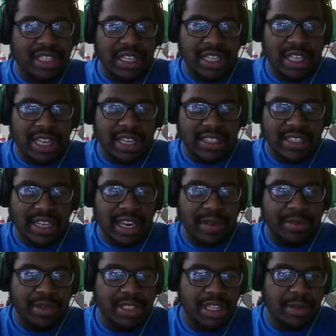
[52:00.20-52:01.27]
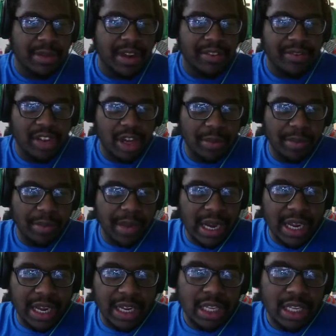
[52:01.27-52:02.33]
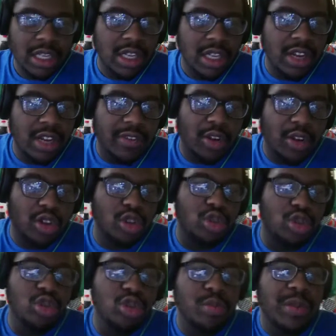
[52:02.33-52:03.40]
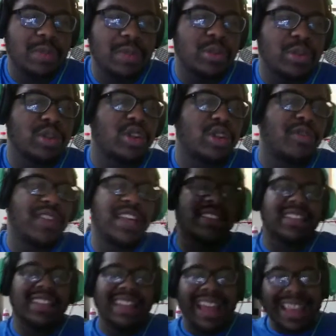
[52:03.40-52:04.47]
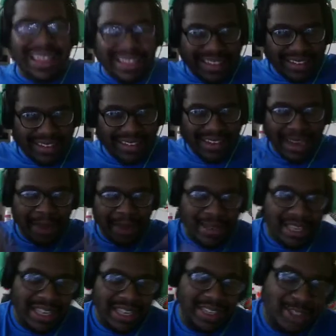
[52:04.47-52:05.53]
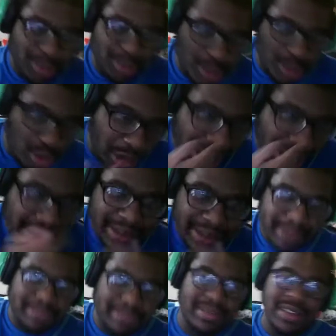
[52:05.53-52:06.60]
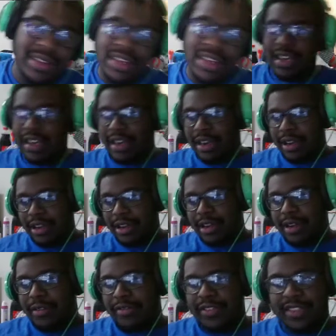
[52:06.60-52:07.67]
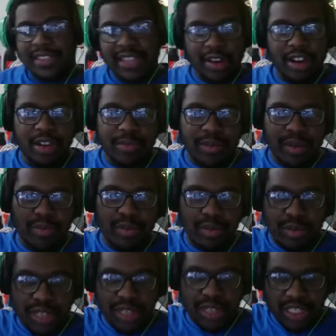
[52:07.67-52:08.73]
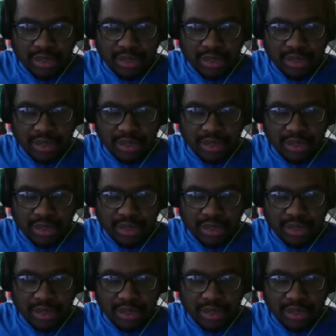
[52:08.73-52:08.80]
everybody for coming by. For all the YouTube people, don't forget to like, comment, and subscribe. For the SoundCloud people, this